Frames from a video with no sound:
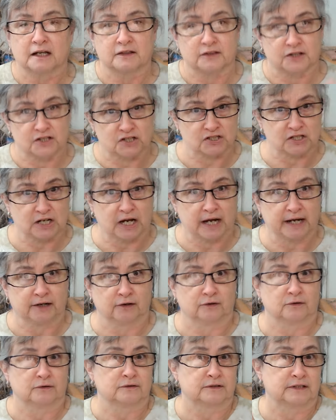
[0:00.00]
the
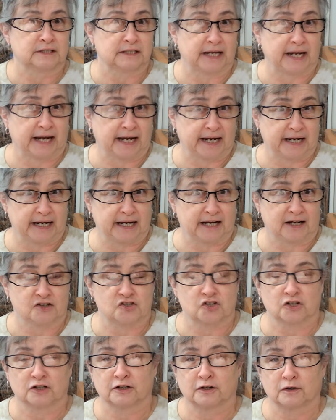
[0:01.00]
style, the
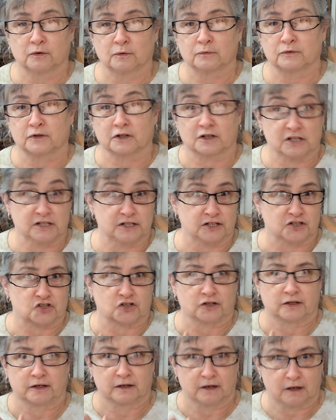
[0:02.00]
age, you know, the
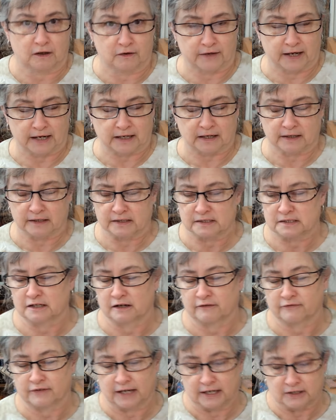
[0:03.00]
condition and all that kind of
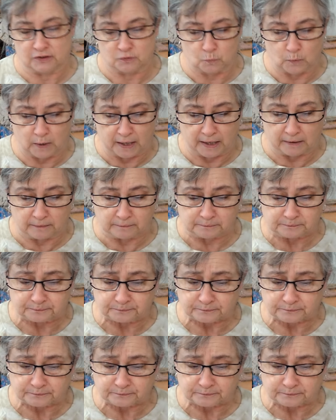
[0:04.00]
stuff as well.